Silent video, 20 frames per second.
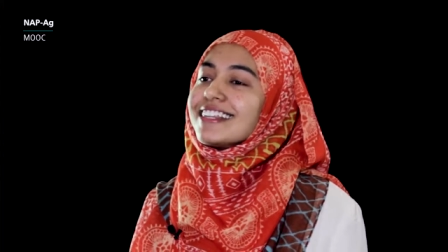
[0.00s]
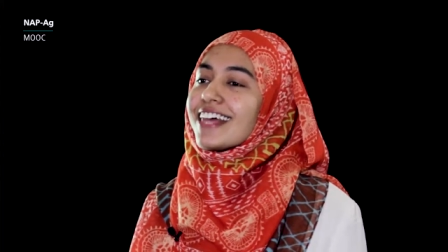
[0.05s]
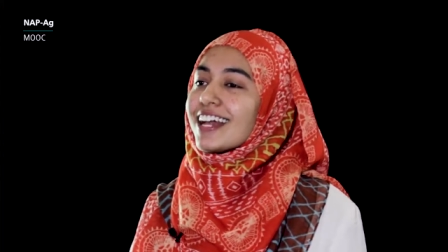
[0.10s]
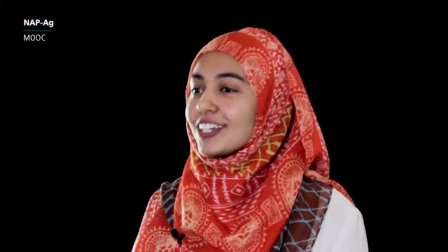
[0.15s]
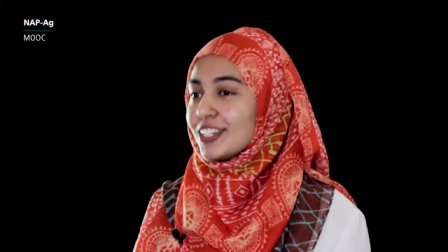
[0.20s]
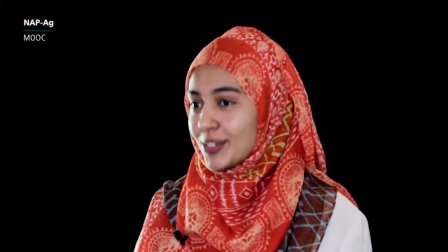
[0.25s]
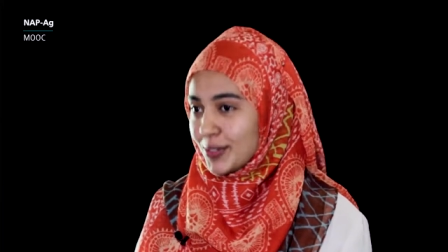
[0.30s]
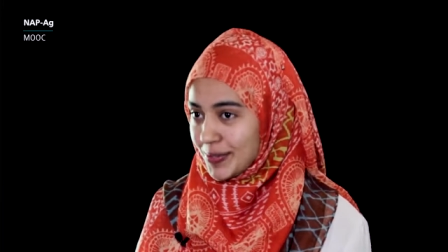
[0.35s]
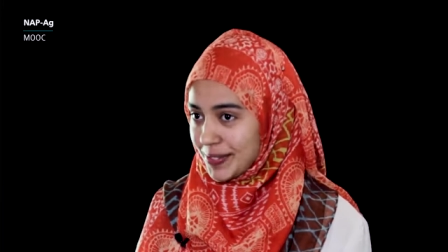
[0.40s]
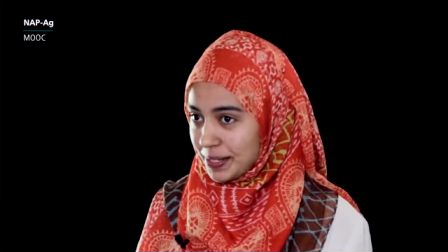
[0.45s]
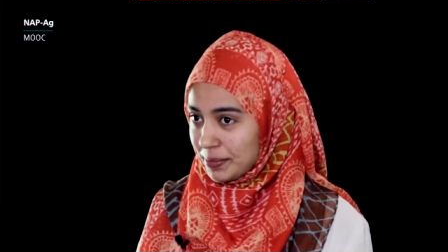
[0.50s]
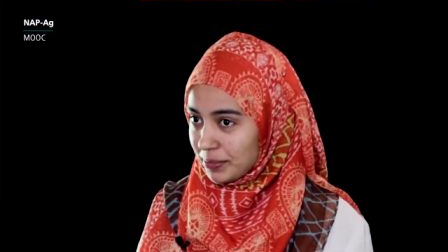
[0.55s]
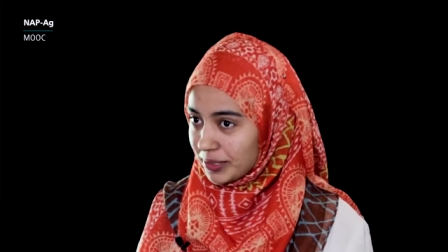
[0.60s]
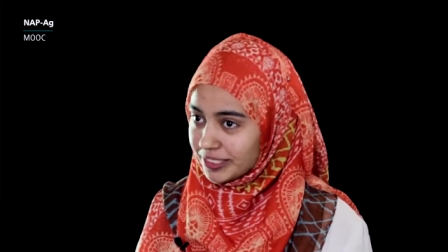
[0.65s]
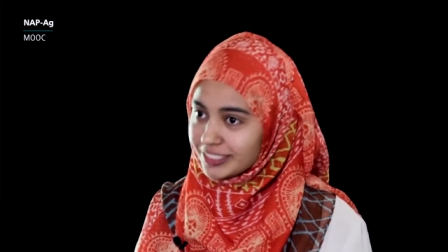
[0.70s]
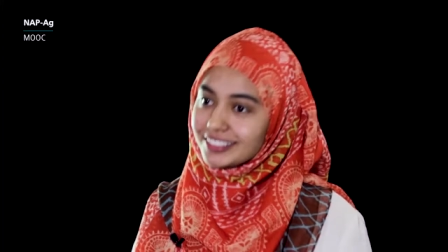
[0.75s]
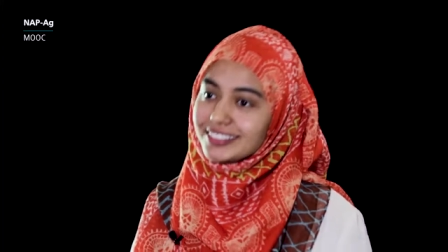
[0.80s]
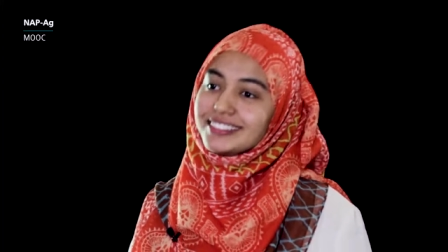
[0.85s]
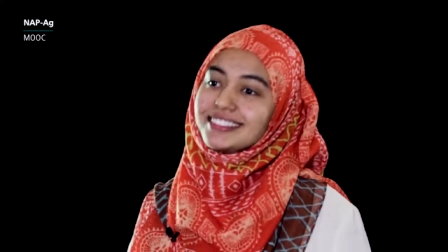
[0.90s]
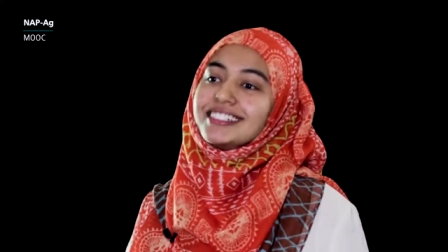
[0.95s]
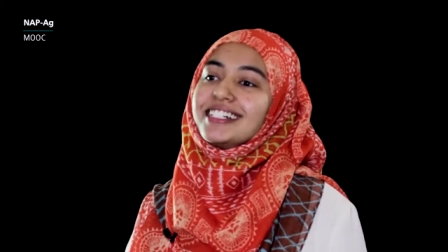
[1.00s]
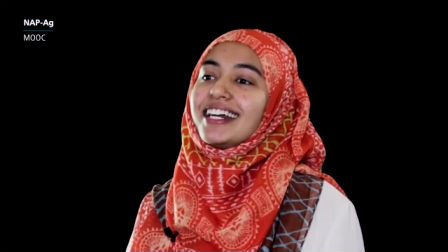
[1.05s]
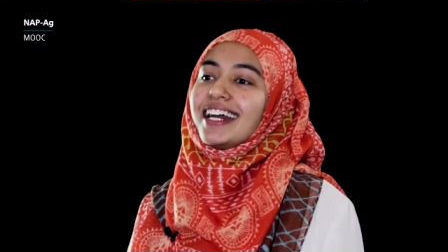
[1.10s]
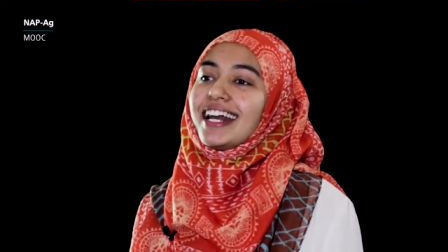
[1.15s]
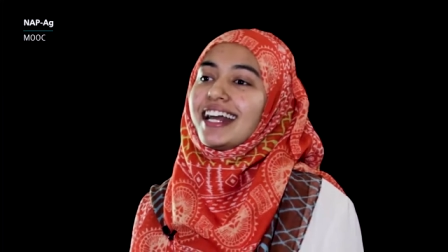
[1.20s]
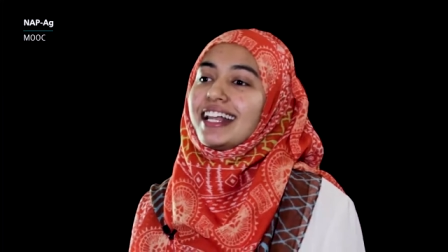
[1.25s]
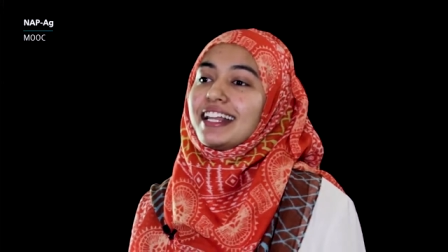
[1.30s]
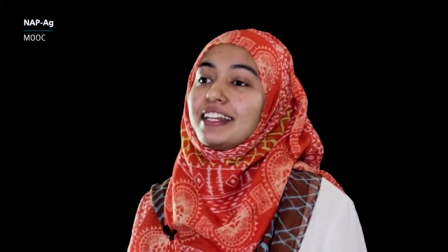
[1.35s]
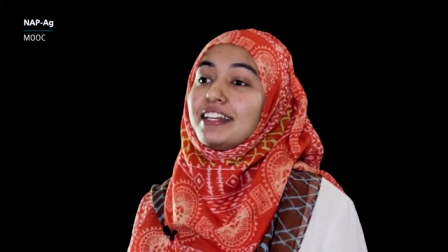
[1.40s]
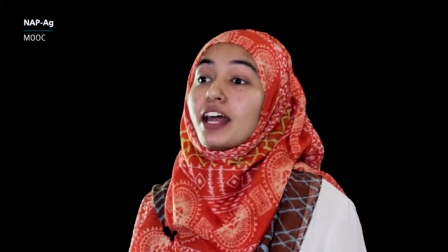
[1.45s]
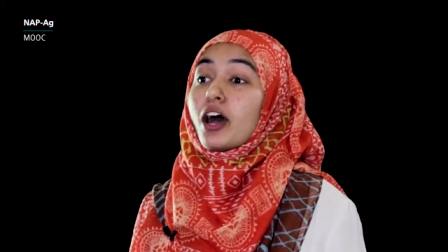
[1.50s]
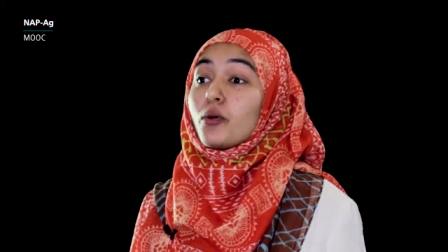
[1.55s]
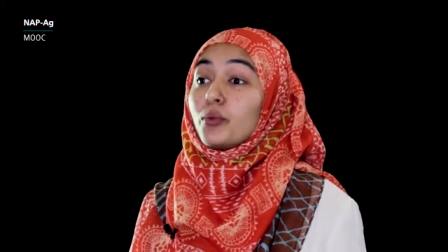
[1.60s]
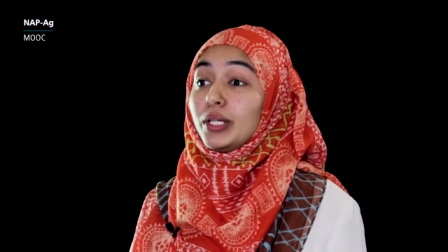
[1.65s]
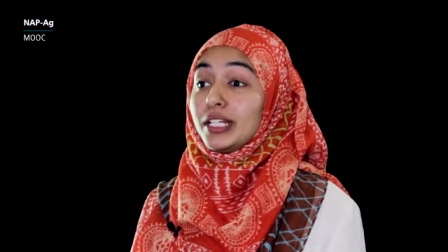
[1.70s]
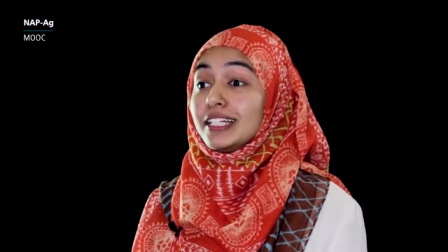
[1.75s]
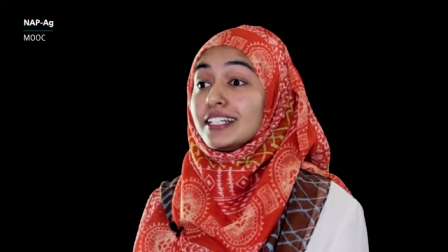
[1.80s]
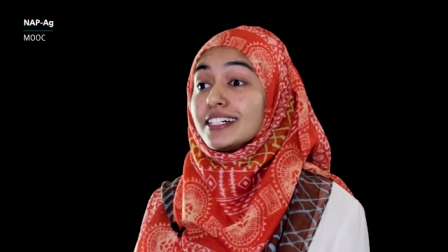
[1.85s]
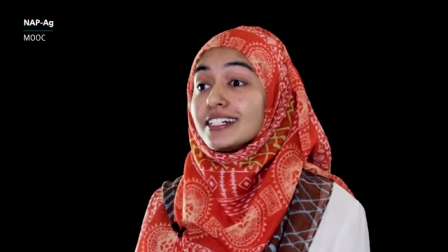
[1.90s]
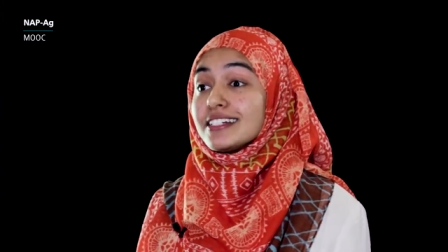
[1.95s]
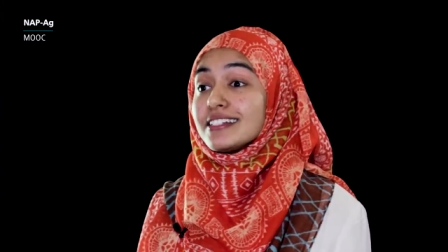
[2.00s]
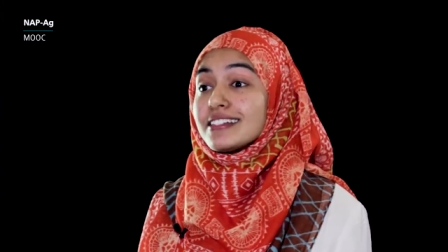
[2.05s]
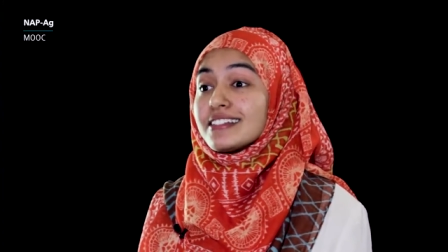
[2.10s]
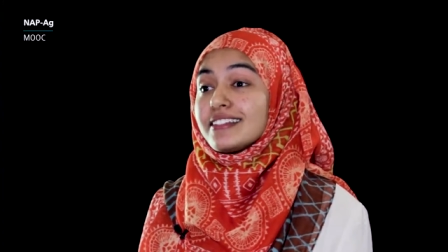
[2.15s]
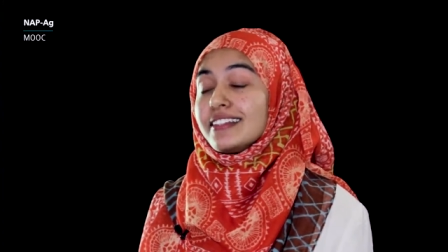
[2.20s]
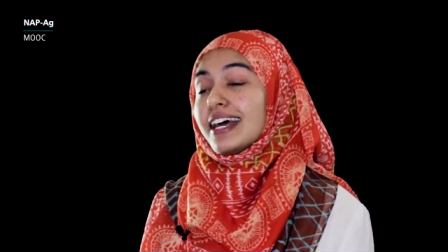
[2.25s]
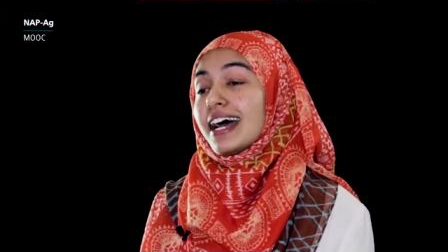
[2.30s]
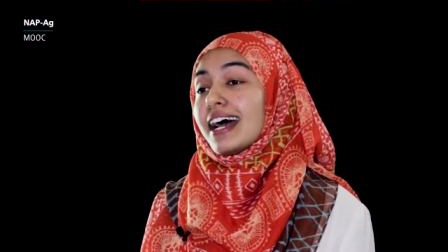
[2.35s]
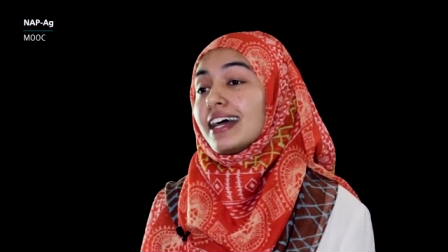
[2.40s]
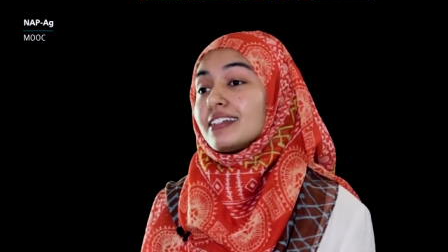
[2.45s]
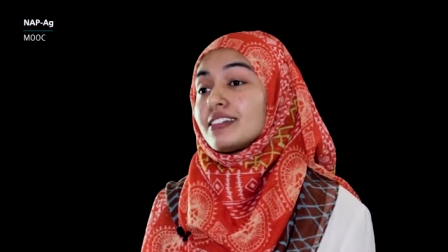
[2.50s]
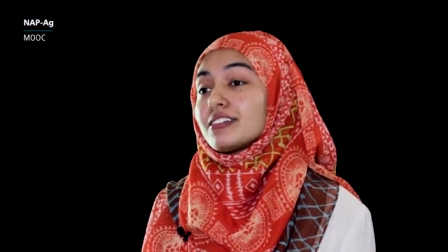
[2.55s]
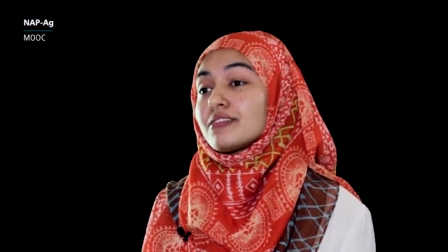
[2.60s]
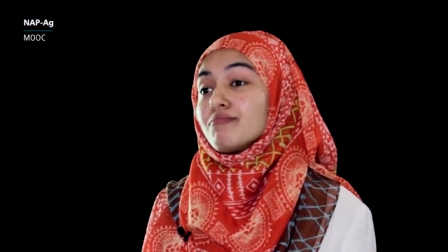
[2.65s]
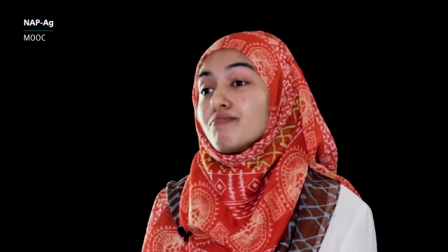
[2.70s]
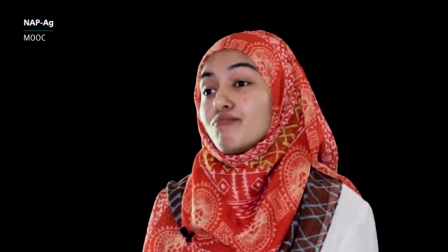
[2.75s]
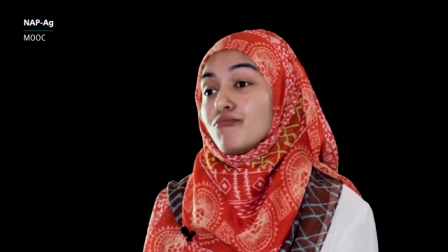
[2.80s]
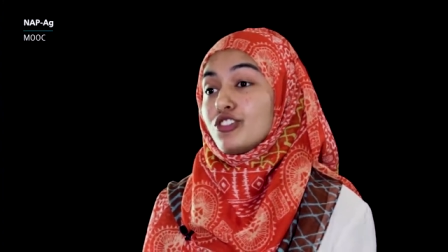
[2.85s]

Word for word: Thank you, Sibyl. Now, we learned that